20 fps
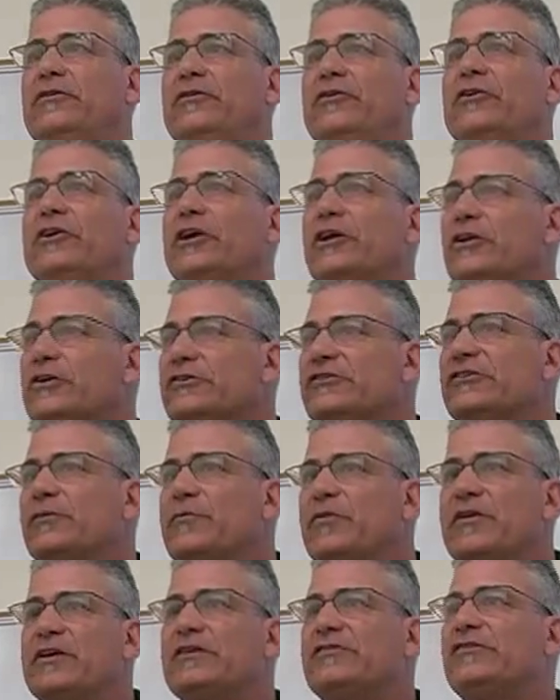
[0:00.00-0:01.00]
You're going to learn some
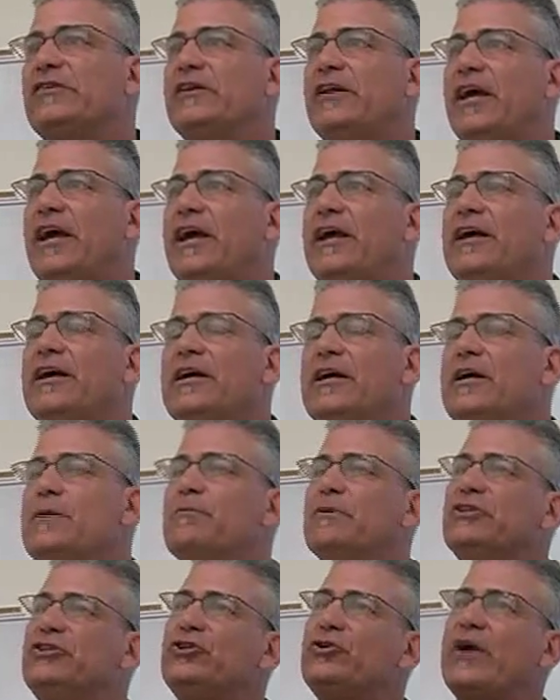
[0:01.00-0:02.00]
things today,
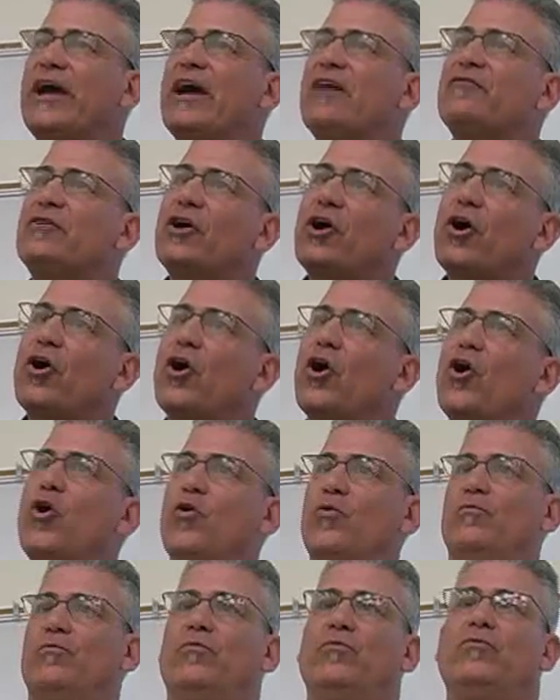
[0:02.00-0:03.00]
but you have to go
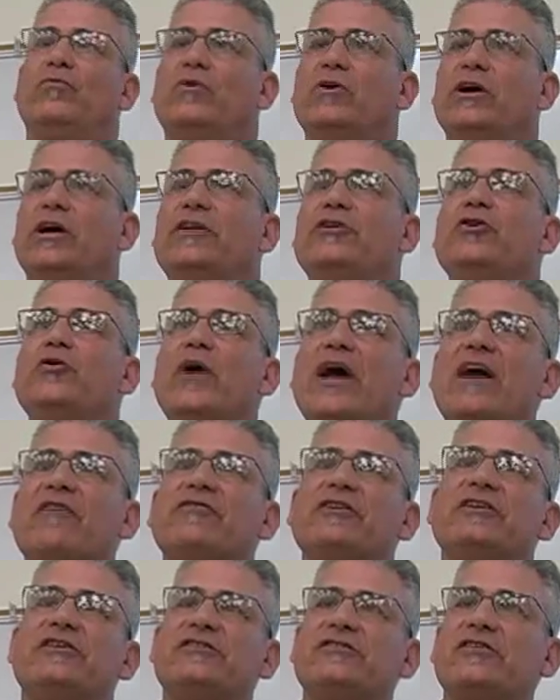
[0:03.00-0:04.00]
home, and you have
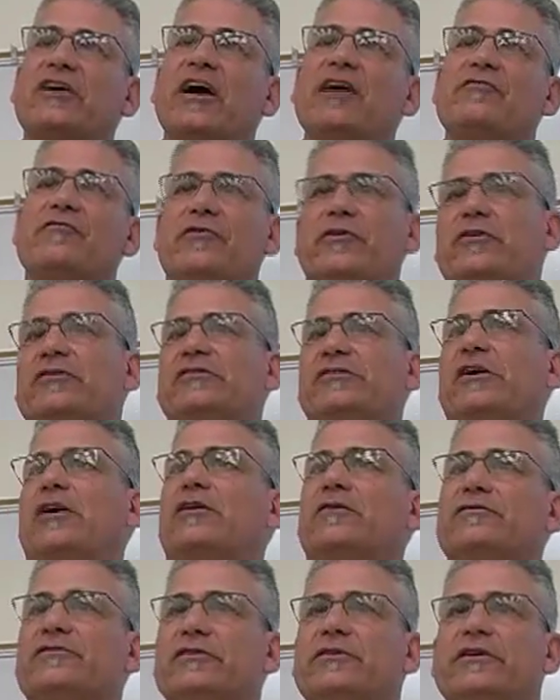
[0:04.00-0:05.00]
to decide for
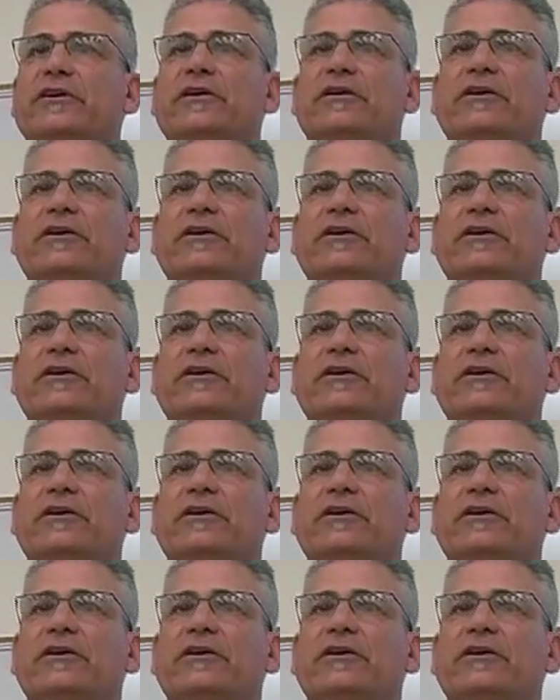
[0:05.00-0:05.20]
yourselves.